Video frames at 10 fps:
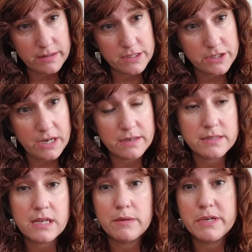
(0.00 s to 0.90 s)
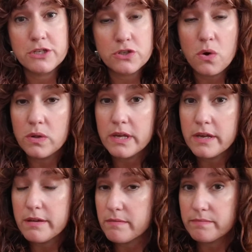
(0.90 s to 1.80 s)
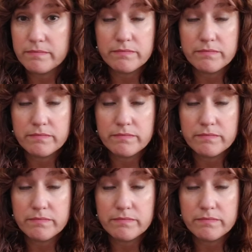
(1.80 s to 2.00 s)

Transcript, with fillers: This channel is going to be solely